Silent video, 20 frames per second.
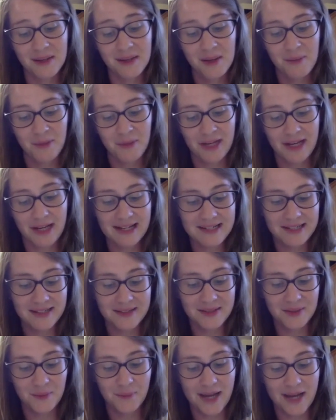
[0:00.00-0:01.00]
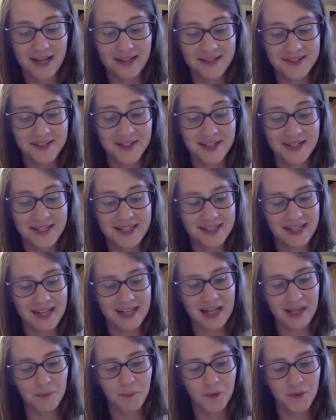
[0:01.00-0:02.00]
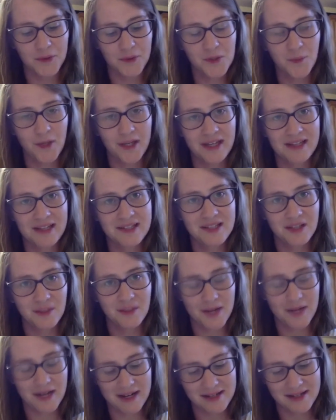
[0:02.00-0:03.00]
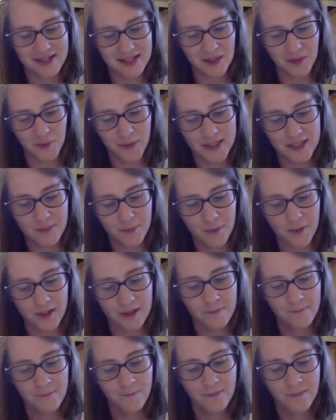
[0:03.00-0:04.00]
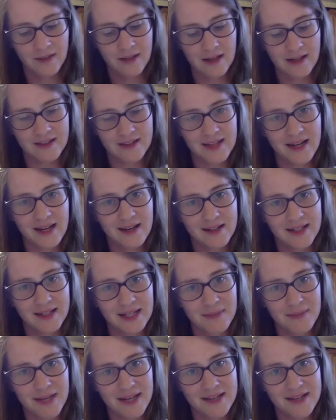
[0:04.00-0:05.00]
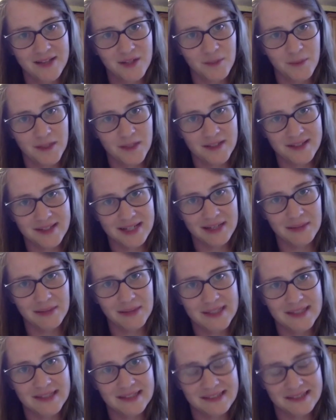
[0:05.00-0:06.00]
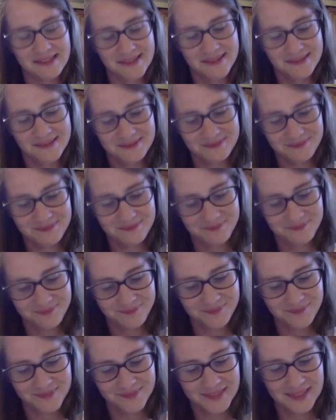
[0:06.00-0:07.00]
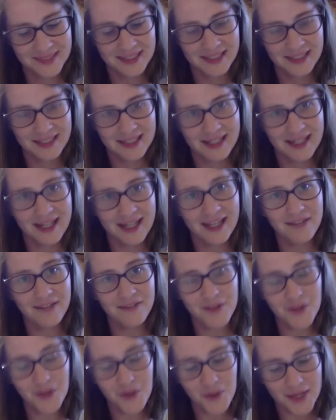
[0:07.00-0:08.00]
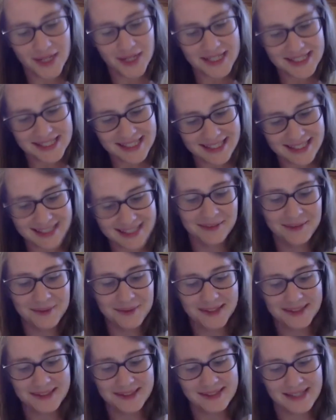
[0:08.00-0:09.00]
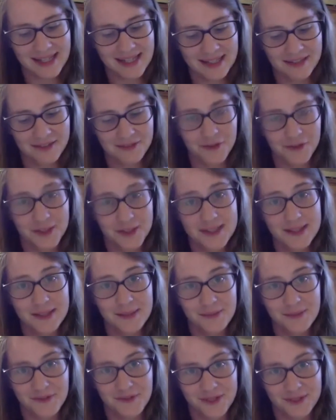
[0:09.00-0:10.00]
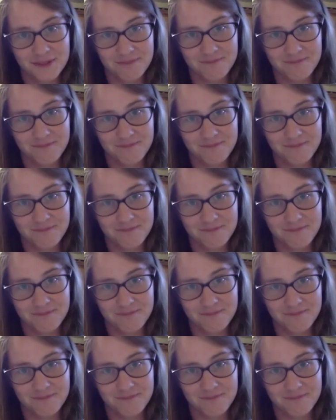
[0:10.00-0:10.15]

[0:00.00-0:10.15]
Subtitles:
by letting some anxiety elbow its way into the party and whisper, it's hardly a masterpiece now, is it? I have no idea where this negative voice comes from.